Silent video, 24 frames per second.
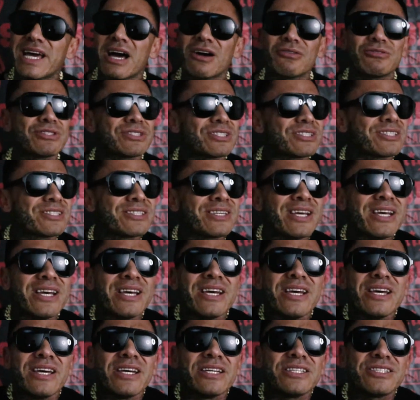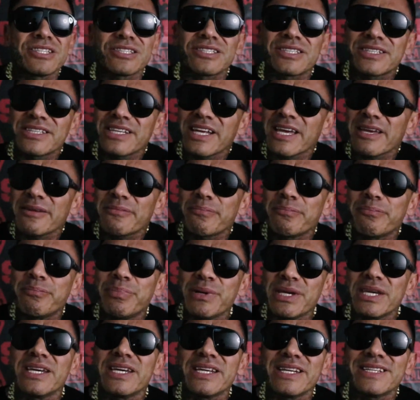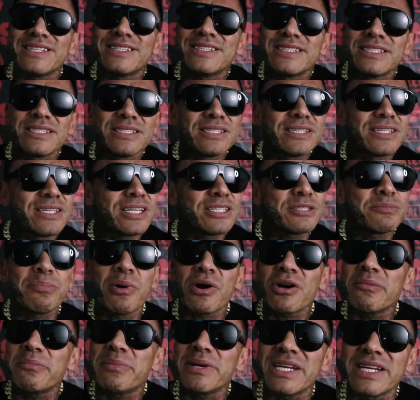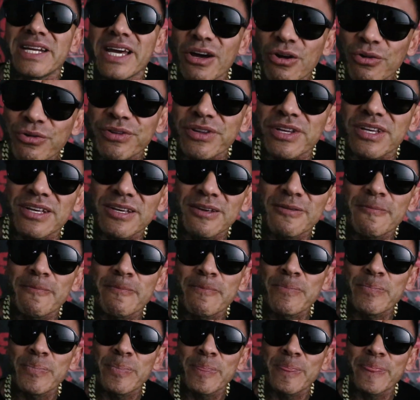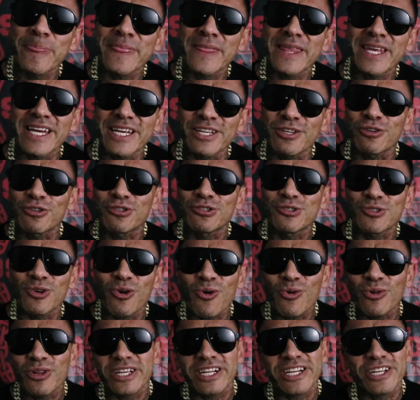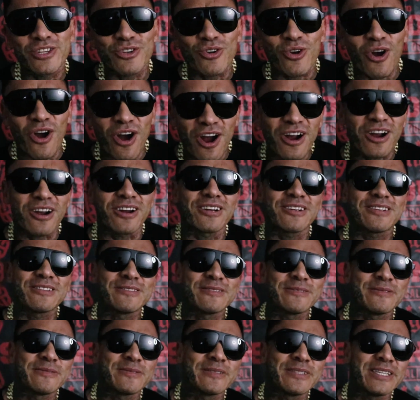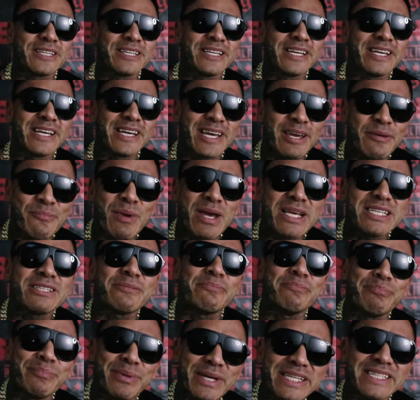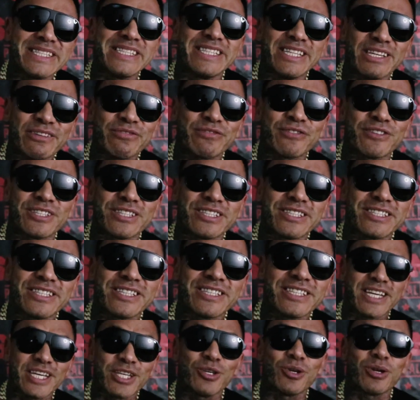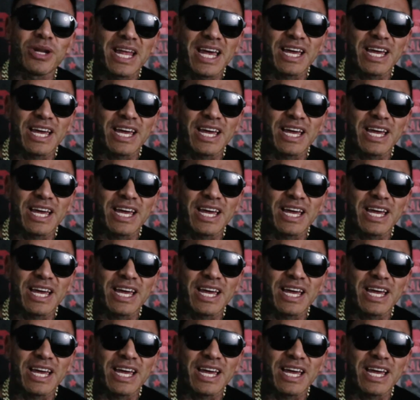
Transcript: out, just, just like being, it's part of being healthy in your soul and in your heart. It makes a big difference in your